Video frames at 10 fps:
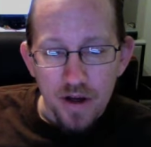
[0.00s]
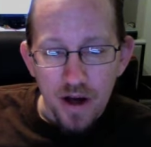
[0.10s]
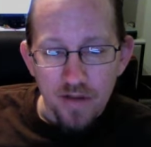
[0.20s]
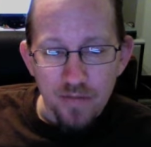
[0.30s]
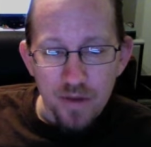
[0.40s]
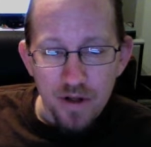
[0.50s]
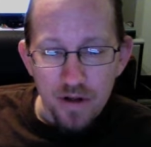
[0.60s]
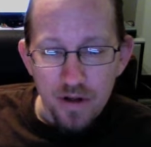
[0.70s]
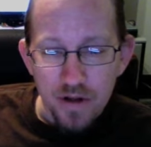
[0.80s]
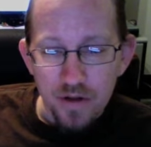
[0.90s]
I've
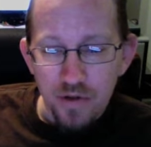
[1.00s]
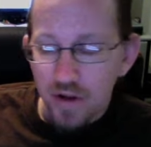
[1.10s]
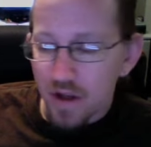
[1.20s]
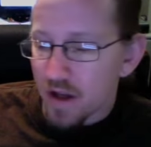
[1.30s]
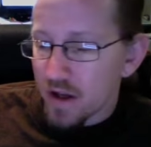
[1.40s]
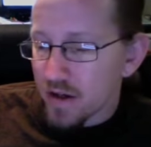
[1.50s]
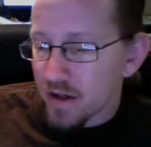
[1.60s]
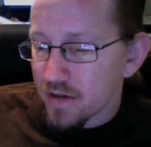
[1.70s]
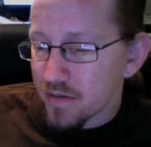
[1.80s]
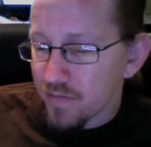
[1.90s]
been using a
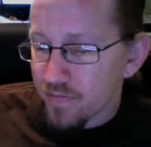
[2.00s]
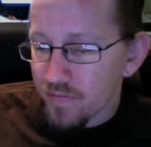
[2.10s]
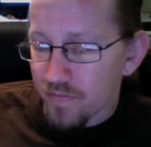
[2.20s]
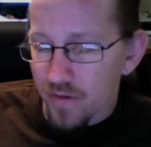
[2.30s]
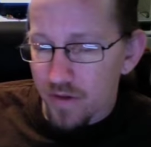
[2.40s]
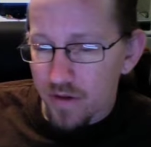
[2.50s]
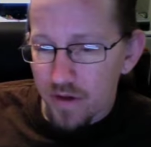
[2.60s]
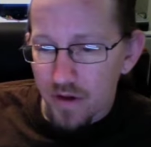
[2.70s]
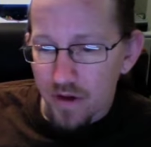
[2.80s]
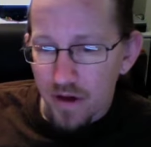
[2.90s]

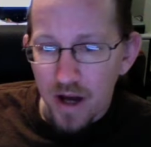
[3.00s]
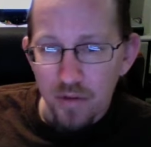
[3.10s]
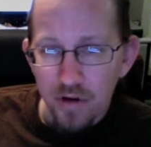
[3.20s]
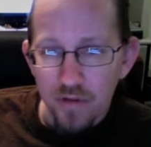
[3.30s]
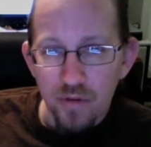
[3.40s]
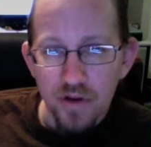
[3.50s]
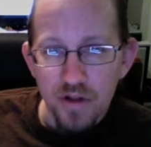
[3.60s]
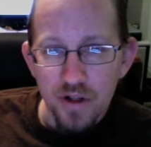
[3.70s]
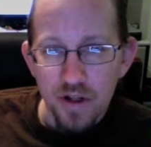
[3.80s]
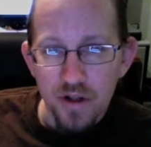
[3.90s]
iBook
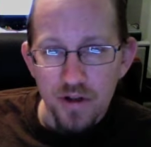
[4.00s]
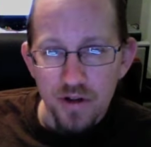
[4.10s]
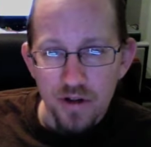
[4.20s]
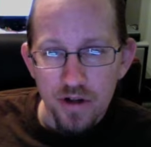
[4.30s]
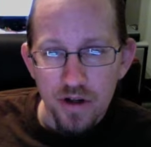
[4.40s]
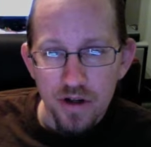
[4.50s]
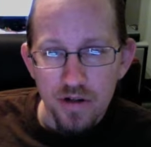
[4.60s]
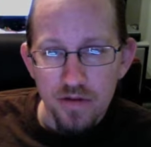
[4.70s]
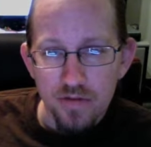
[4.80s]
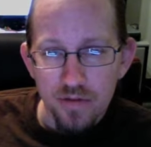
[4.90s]
14-inch
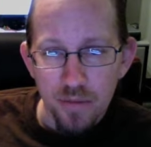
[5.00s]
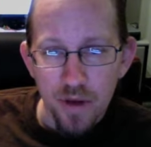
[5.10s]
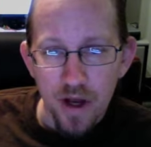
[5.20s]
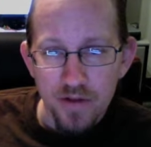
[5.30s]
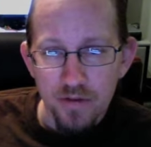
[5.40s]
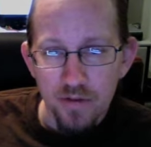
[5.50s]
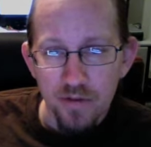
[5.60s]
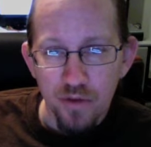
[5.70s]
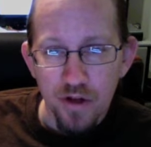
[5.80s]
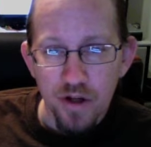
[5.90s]
for the past
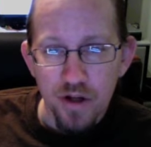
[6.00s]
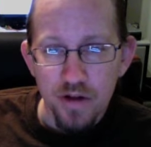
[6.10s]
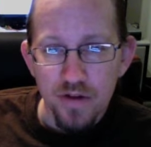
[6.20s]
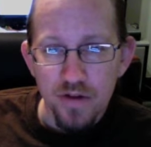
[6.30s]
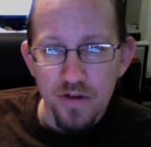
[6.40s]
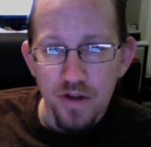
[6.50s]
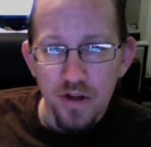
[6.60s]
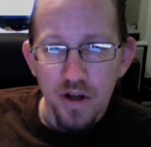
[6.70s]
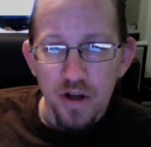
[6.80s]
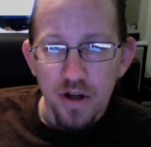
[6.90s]
3-4 years,
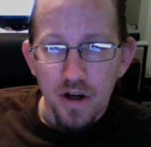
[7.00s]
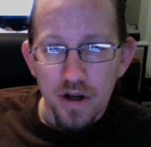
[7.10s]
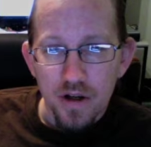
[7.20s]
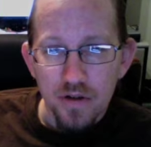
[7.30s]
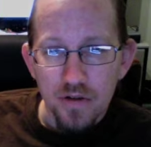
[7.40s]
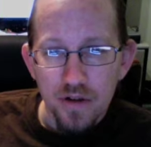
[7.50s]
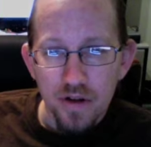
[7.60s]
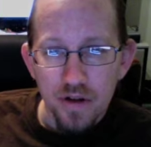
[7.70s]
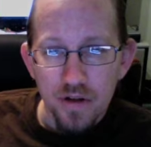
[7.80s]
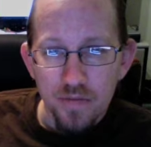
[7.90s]

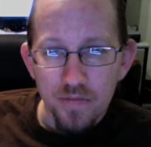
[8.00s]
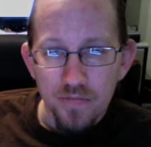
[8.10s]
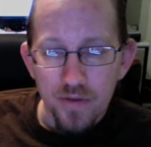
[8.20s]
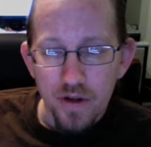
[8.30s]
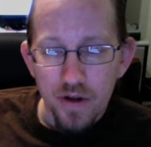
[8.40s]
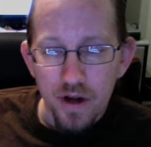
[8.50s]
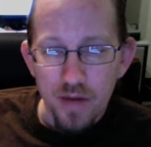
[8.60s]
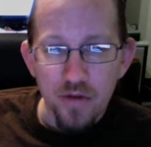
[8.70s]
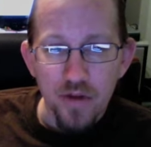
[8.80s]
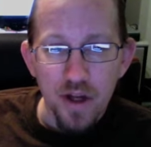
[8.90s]
using
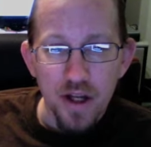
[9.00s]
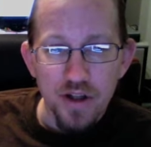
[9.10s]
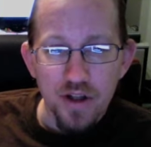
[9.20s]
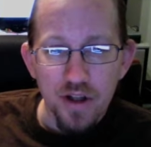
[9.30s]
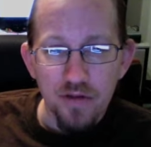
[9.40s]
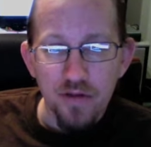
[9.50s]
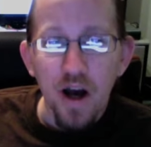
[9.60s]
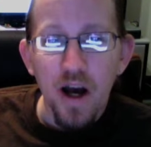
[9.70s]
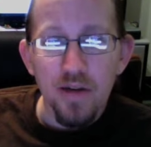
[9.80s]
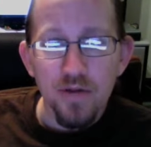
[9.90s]
iMovie HD
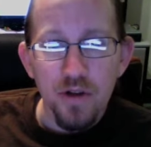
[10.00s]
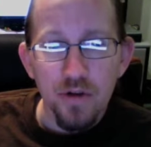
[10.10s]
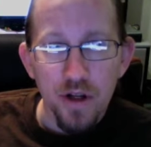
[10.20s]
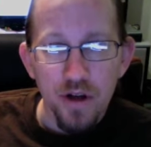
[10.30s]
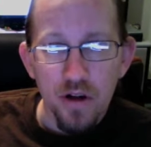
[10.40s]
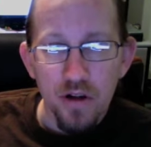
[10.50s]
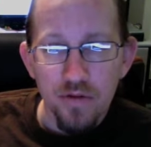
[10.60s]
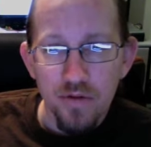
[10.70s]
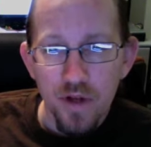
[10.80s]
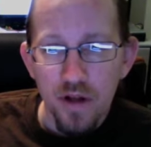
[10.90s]
5 to create all of
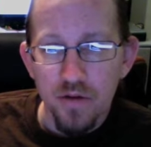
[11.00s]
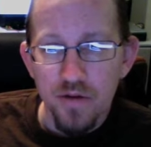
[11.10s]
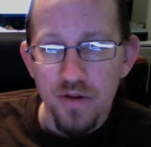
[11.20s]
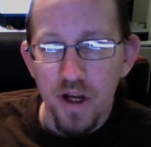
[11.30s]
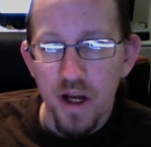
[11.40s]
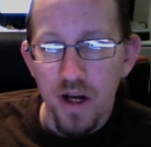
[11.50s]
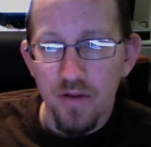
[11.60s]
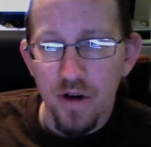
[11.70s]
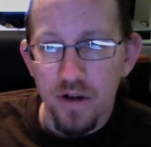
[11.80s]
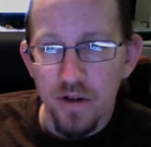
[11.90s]
the videos that I have
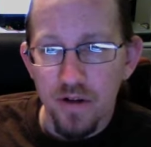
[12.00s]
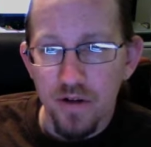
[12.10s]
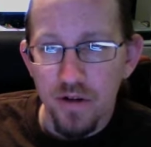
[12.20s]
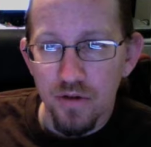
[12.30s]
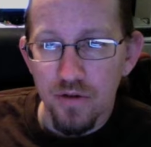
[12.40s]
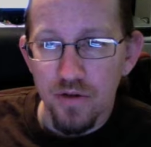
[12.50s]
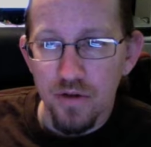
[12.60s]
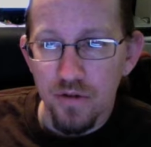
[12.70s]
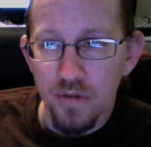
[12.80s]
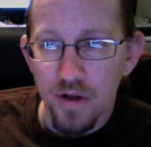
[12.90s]
on
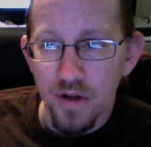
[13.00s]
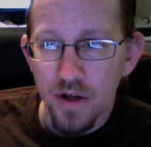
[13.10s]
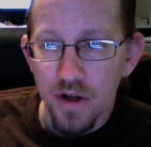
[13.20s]
YouTube and